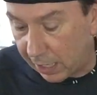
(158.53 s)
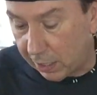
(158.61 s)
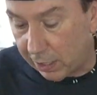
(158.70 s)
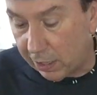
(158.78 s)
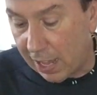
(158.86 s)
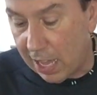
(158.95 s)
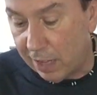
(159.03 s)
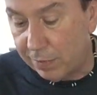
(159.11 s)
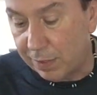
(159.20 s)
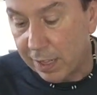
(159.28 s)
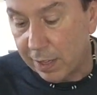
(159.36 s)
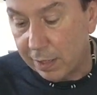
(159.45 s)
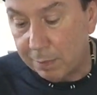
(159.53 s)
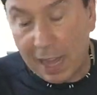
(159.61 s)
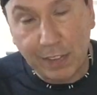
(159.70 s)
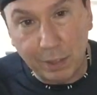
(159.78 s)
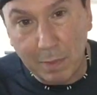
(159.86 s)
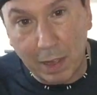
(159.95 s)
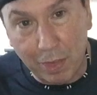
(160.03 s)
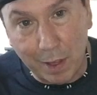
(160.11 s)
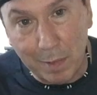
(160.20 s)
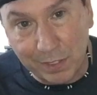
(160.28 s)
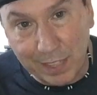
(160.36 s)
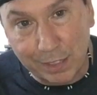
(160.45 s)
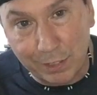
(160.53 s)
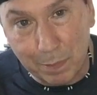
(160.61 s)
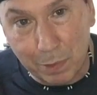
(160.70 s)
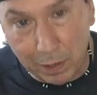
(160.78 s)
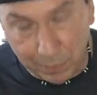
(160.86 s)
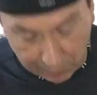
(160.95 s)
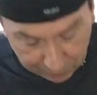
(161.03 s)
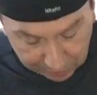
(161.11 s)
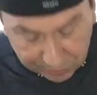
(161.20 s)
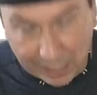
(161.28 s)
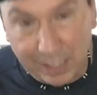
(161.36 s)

And you'd have, actually my thumb is actually perfect for this.